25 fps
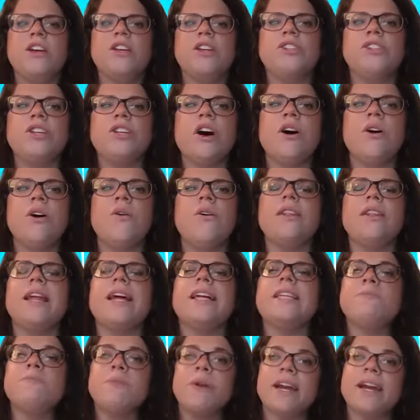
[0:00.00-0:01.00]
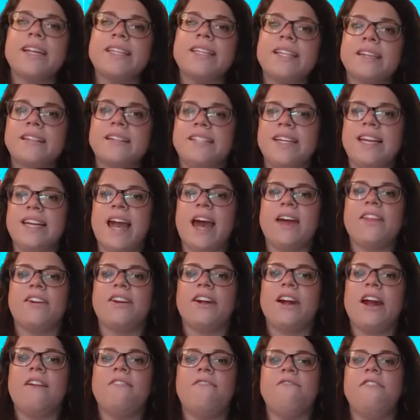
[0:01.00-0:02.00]
So let's break it down
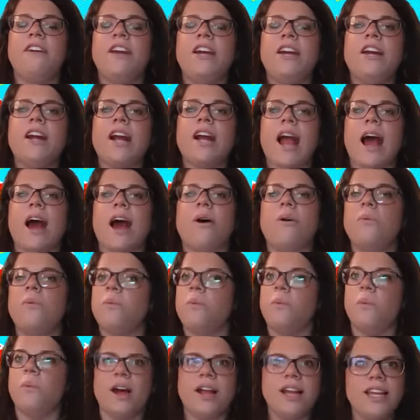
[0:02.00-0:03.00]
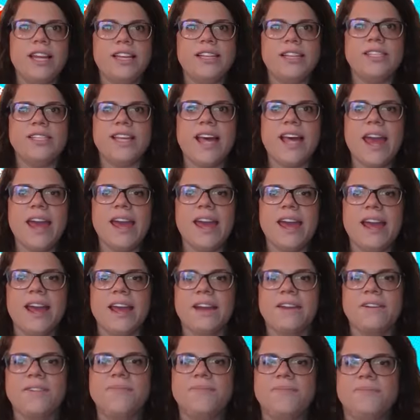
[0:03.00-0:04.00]
together and figure out what he's
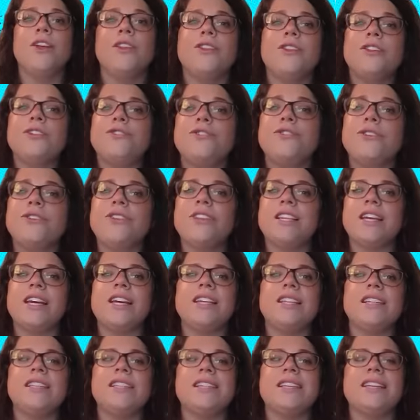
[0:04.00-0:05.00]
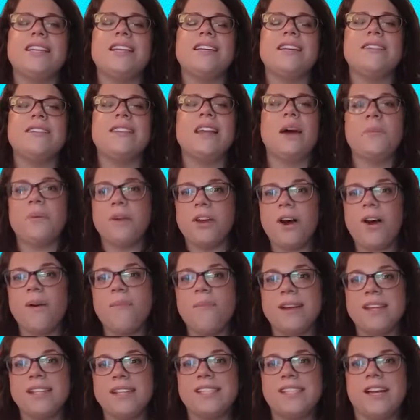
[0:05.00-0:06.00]
saying. The truth is that we all
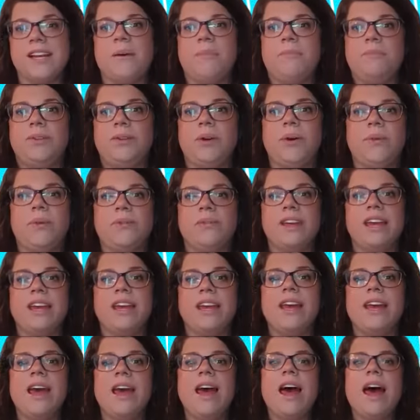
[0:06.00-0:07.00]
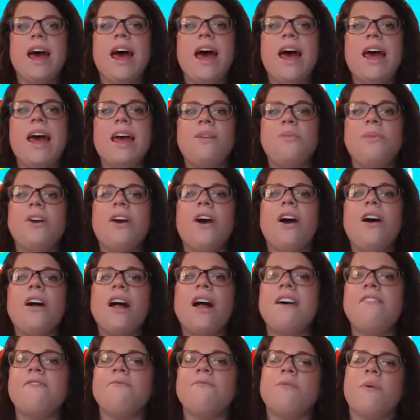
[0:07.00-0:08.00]
mess up, don't we? And we all
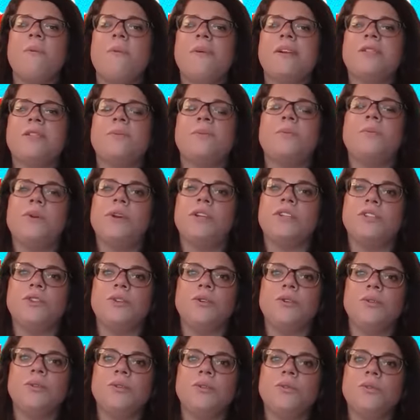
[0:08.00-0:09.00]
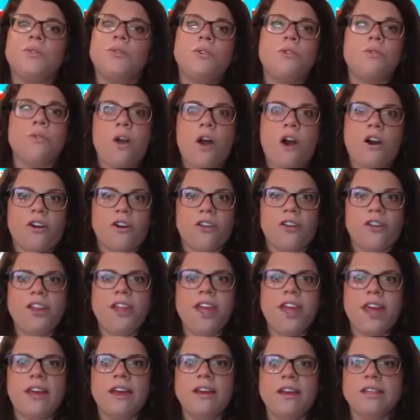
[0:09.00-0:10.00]
have moments when we do the wrong
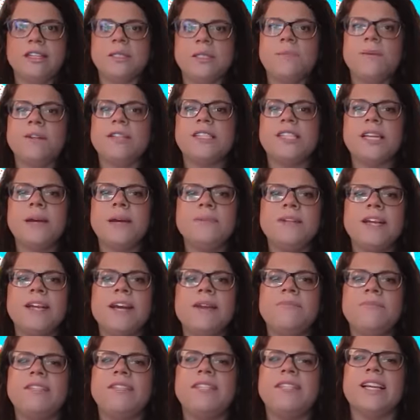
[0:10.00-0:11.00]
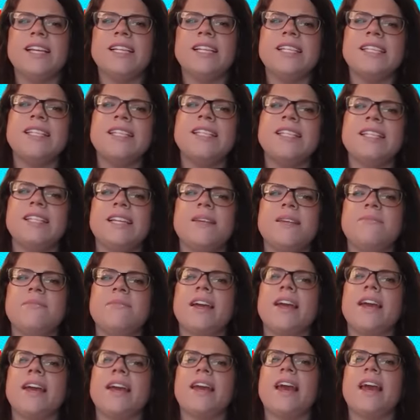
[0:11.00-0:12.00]
things, but sometimes doesn't it seem
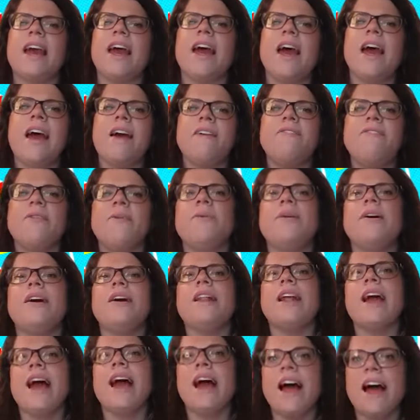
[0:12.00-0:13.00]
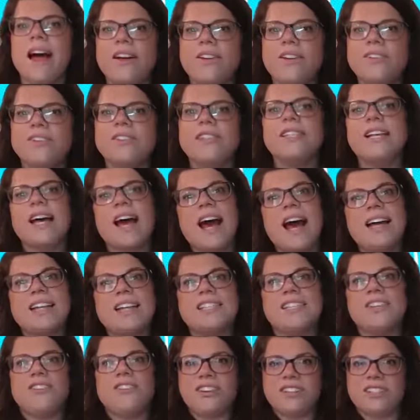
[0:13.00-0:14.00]
like everyone else
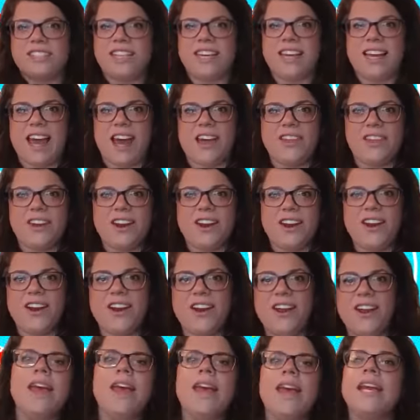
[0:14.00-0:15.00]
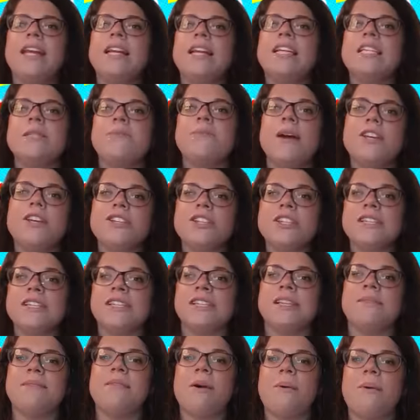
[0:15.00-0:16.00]
has it all together? It can especially
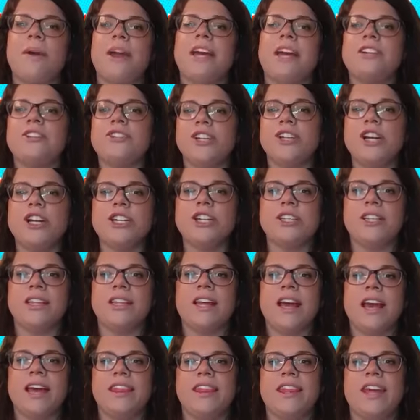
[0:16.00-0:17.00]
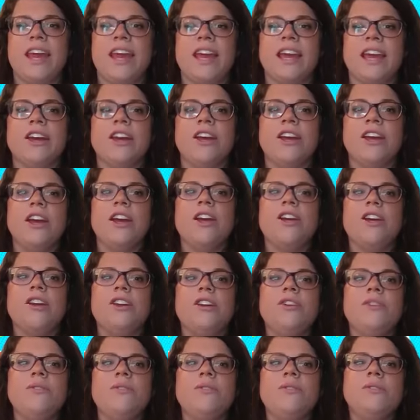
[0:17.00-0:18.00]
seem that way at church, I think.
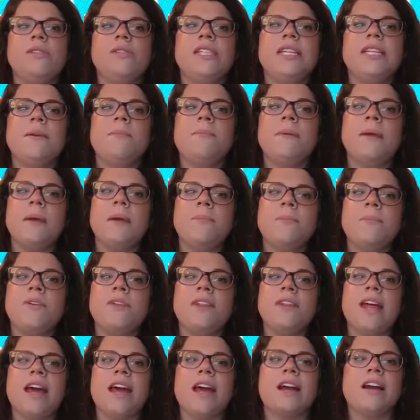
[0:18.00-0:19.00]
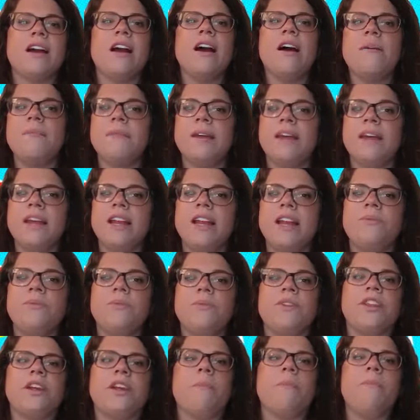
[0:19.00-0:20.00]
You see people that come in
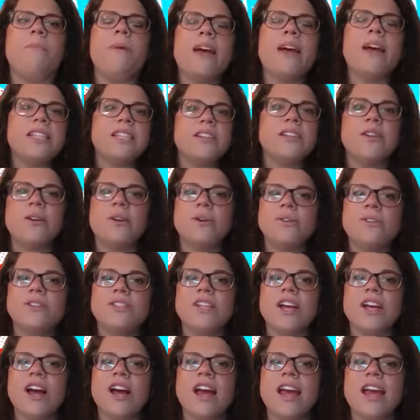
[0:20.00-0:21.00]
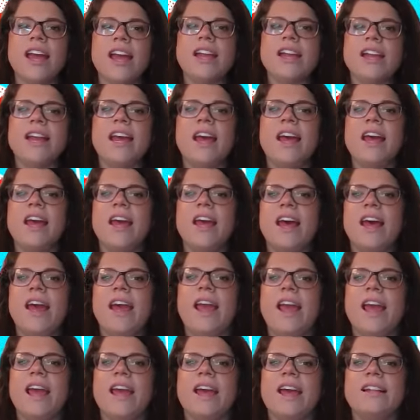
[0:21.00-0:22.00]
with their best clothes on
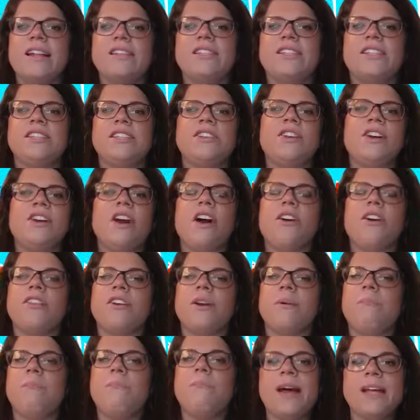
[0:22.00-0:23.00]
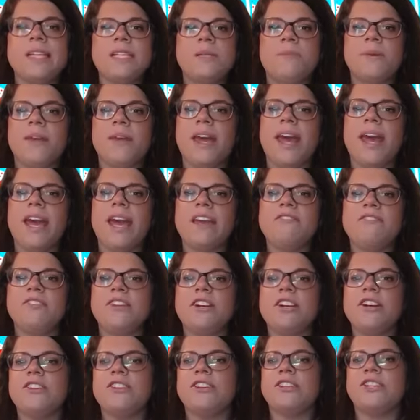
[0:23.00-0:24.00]
and they're on their best
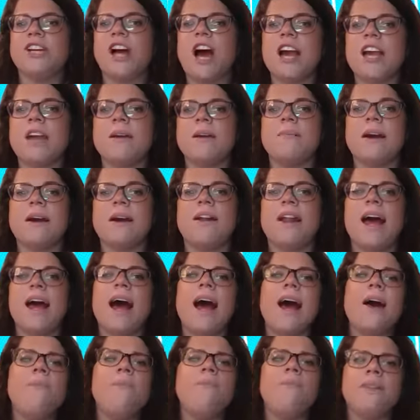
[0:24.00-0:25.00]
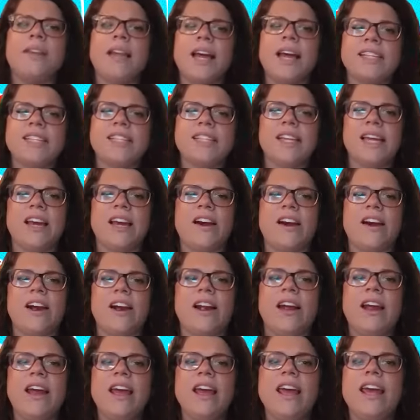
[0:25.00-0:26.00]
behavior and they're talking about how blessed they
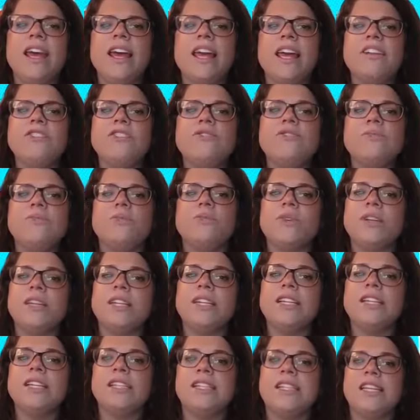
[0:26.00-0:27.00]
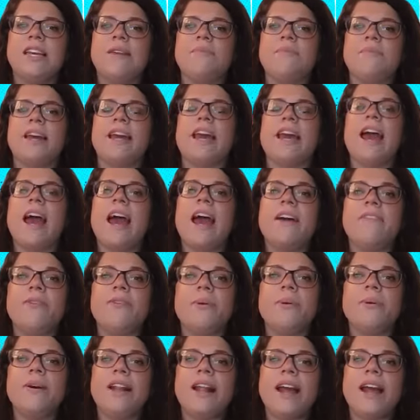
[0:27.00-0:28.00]
are. It can really seem like
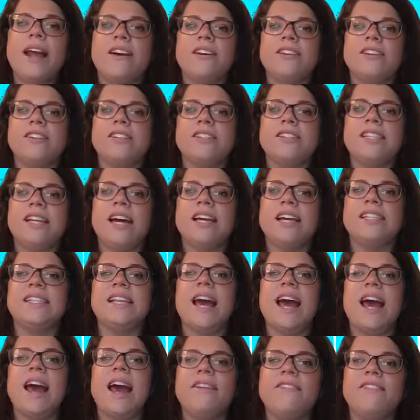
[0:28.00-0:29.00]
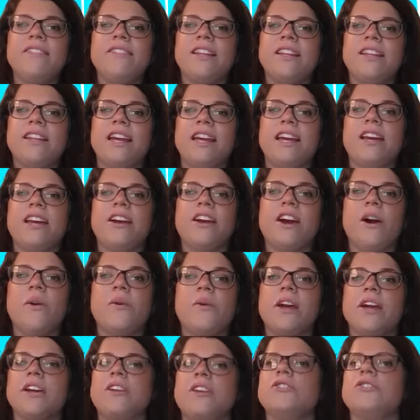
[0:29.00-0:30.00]
everyone else has everything
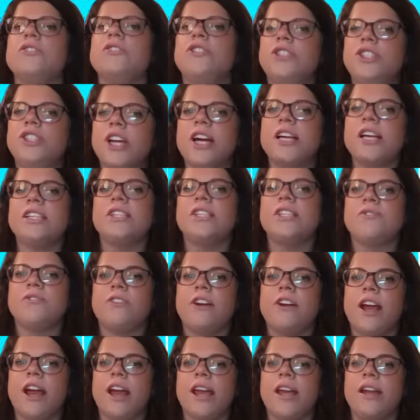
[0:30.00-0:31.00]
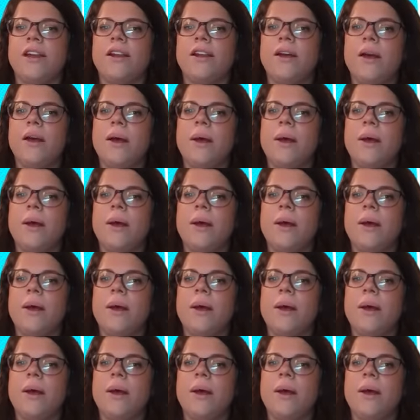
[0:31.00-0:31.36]
going just right.